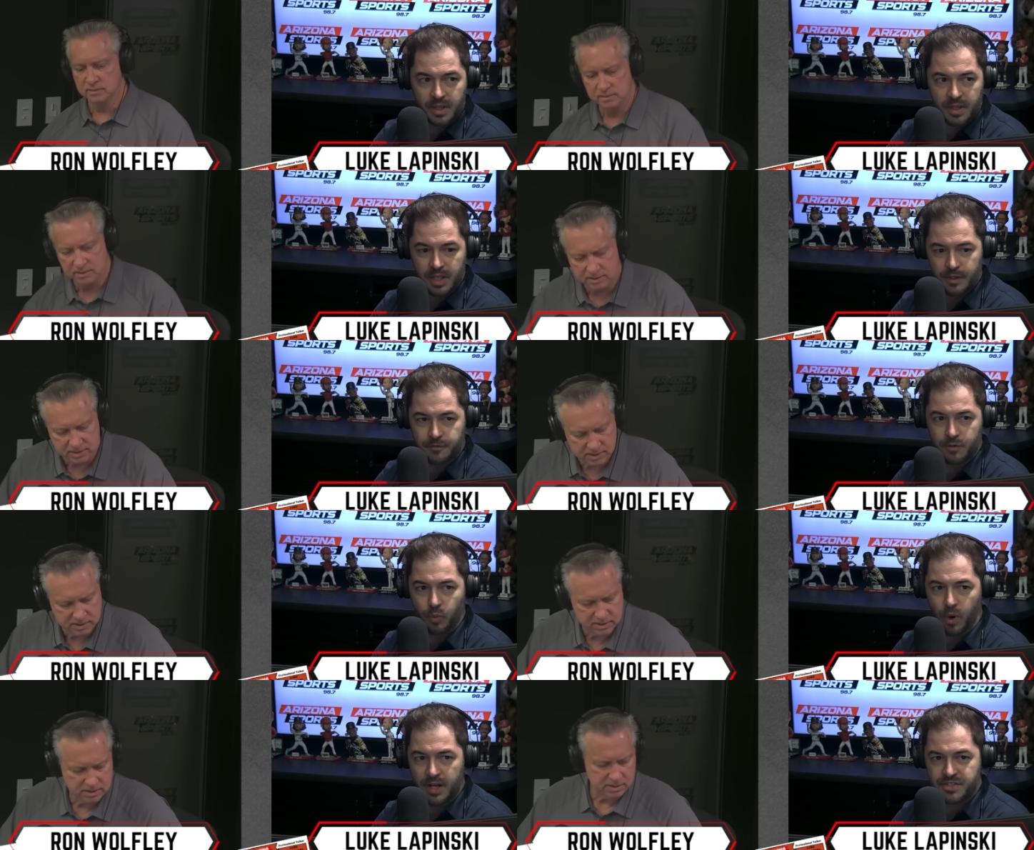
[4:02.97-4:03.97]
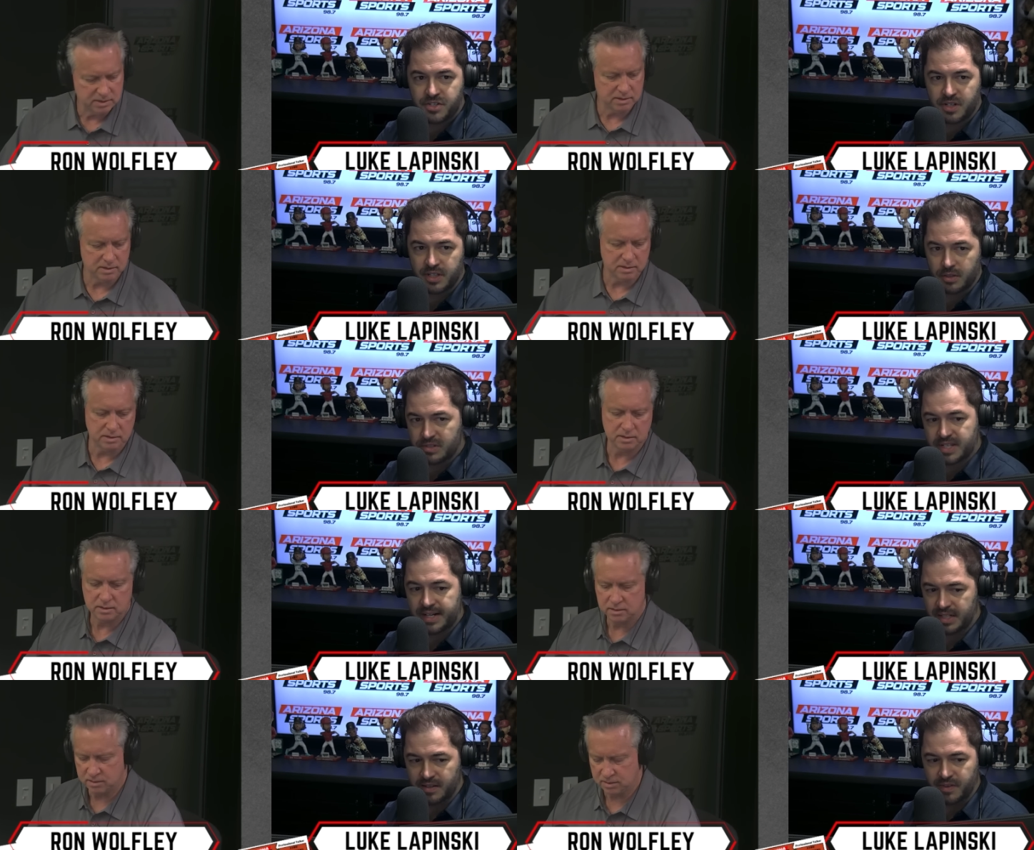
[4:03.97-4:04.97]
Speaker 1: If you watched, and you said
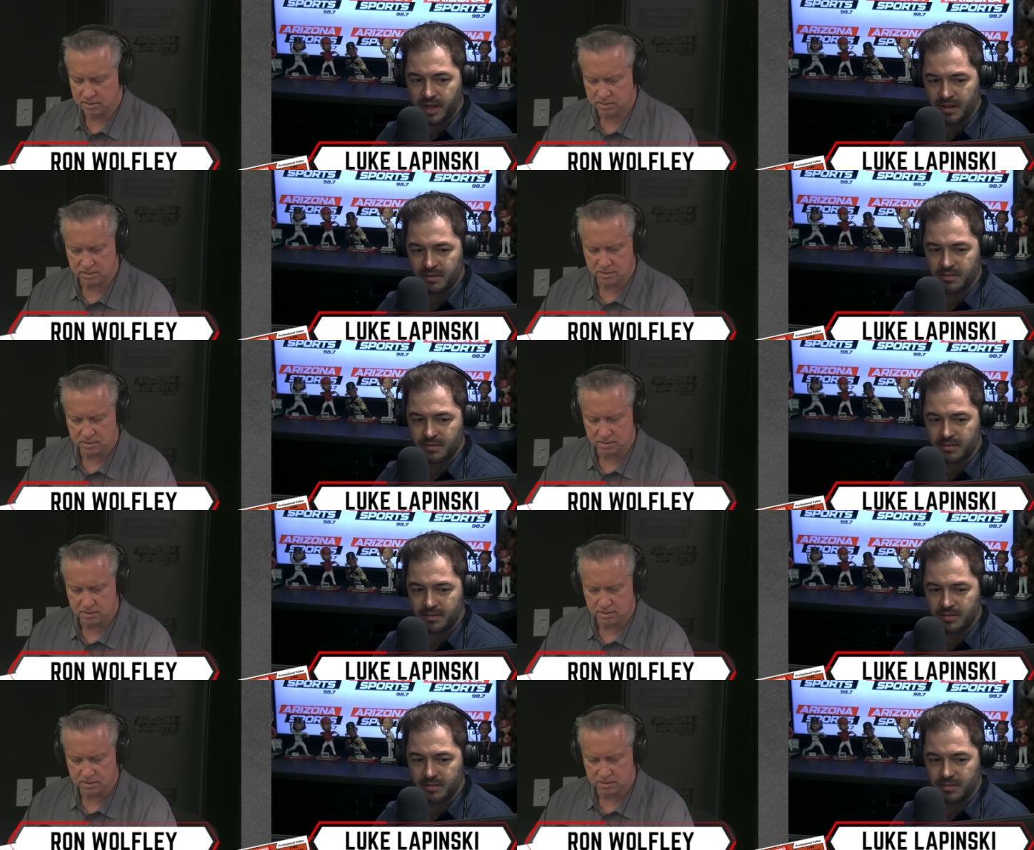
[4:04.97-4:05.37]
it in there,